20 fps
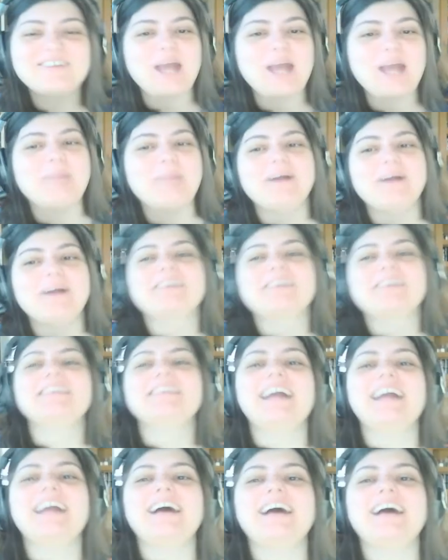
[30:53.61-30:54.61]
I'm not gonna
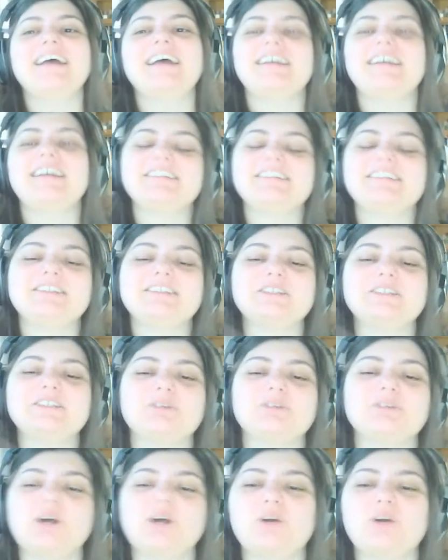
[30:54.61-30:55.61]
lie, I did it in the
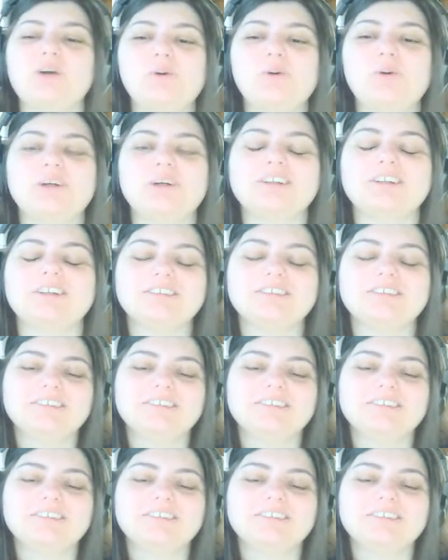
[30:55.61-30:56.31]
wrong order.